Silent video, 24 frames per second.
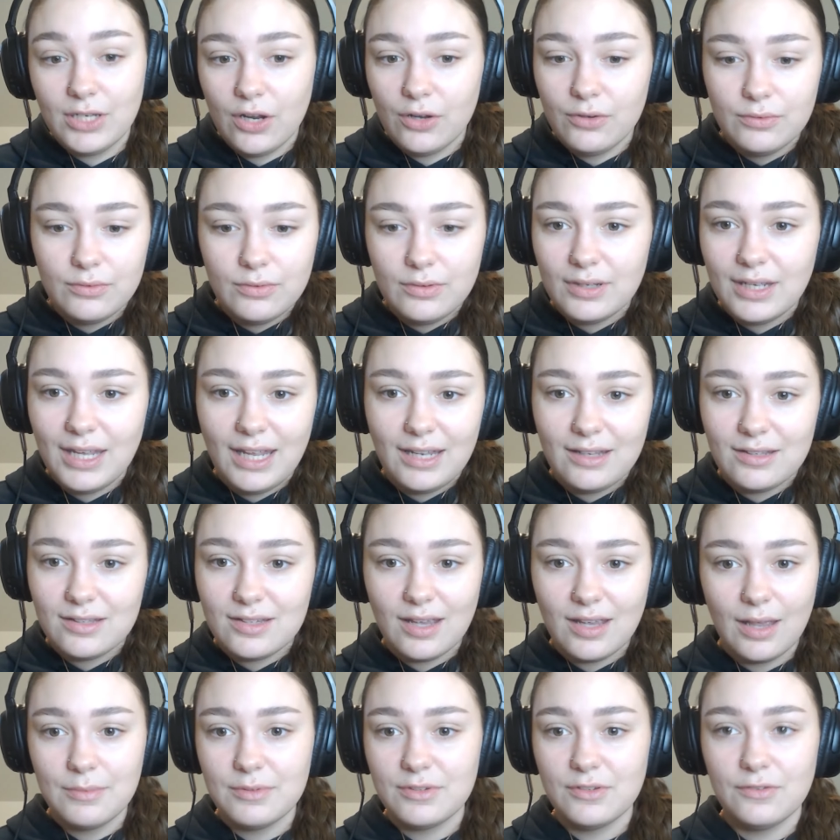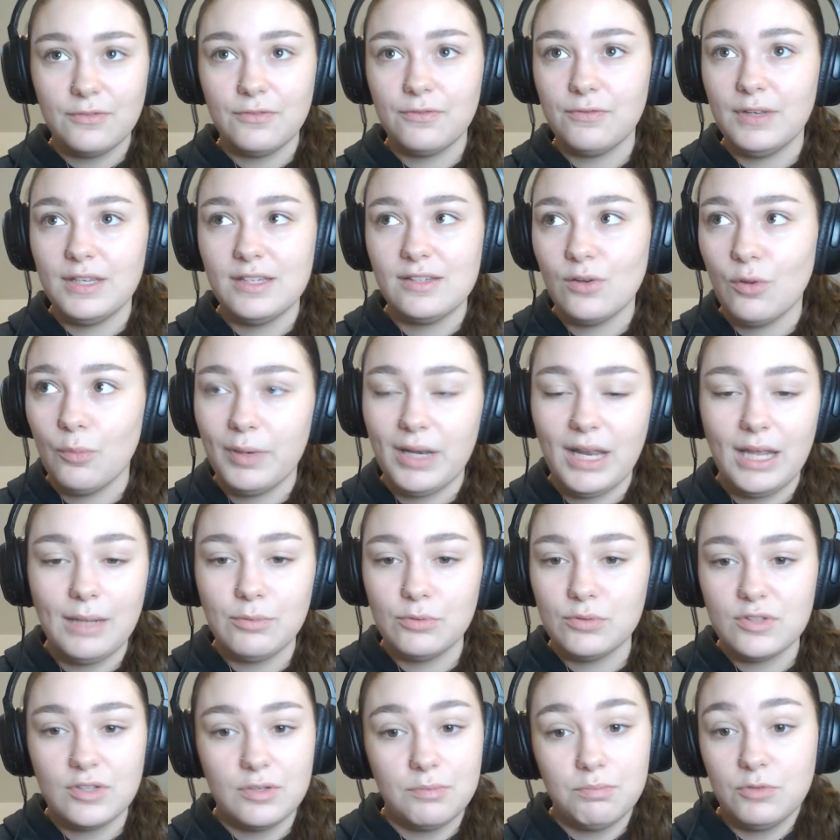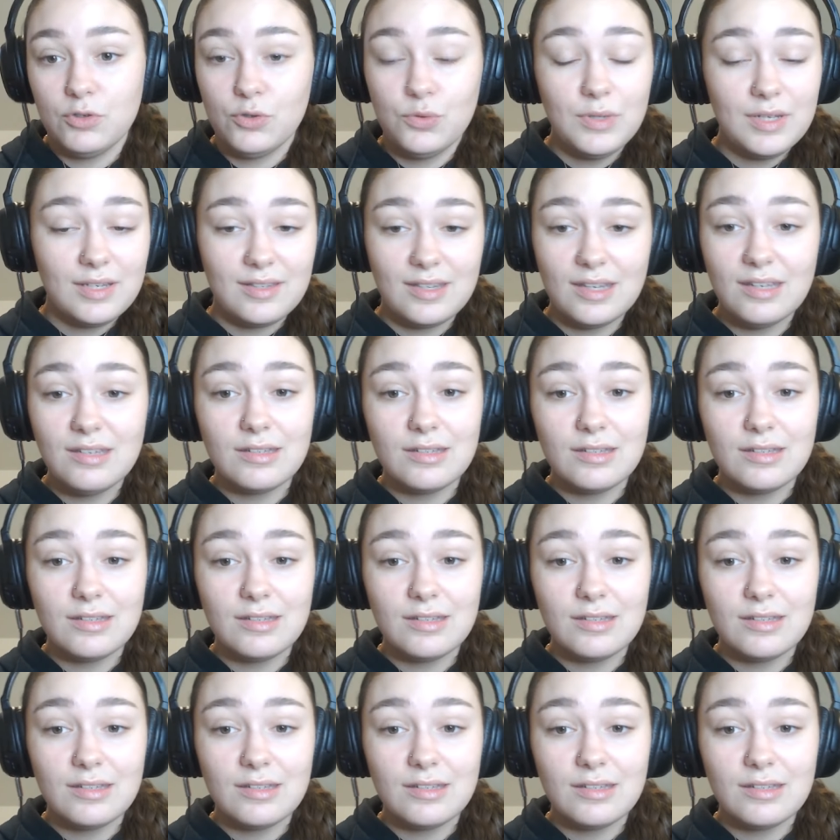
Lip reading: in terms of he's not been able to do this system.